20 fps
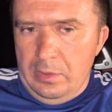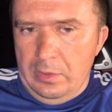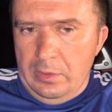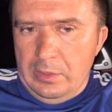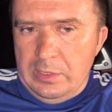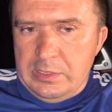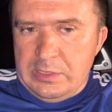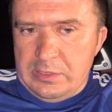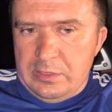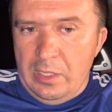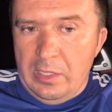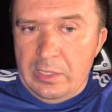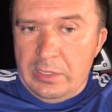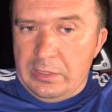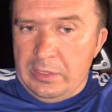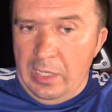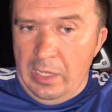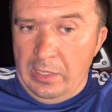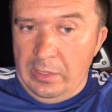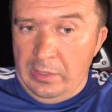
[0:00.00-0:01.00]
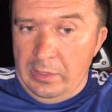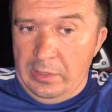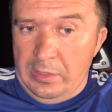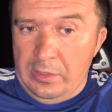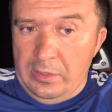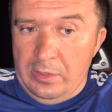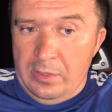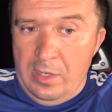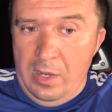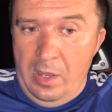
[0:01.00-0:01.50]
It started kind of
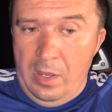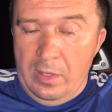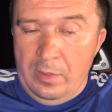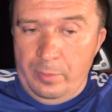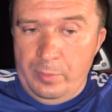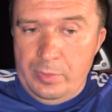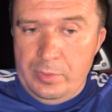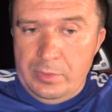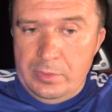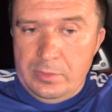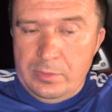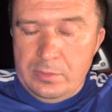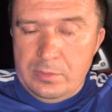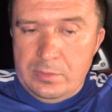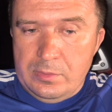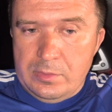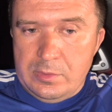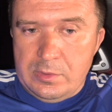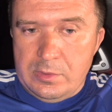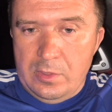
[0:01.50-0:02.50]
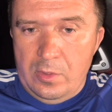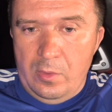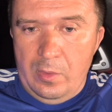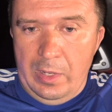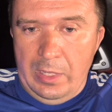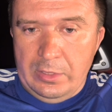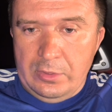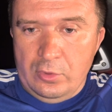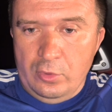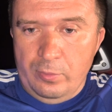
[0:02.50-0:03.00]
heating up, So
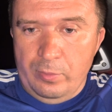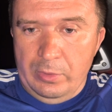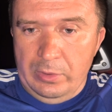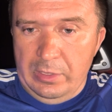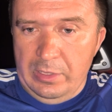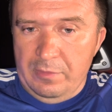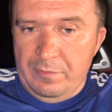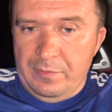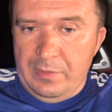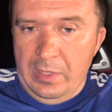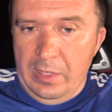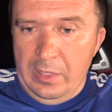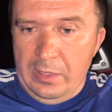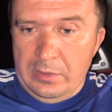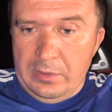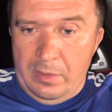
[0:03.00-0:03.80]
I do believe that,